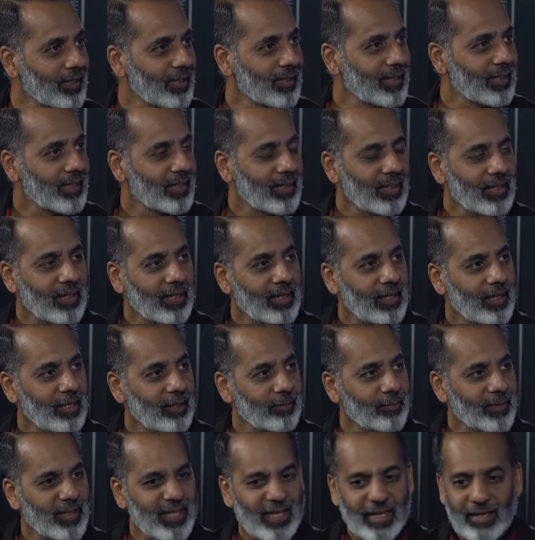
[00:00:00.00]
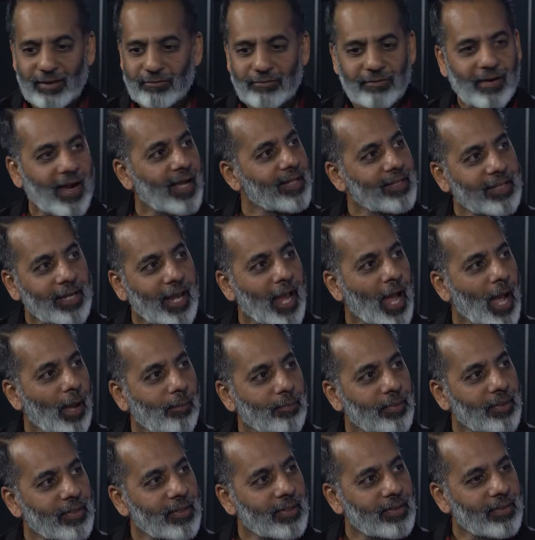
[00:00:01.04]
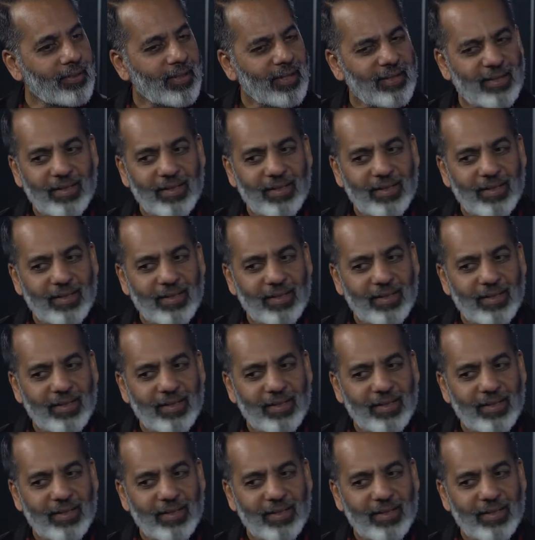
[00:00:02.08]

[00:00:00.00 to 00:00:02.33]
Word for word: Yeah, oh, yeah. Um, and then it finally happened, and yeah.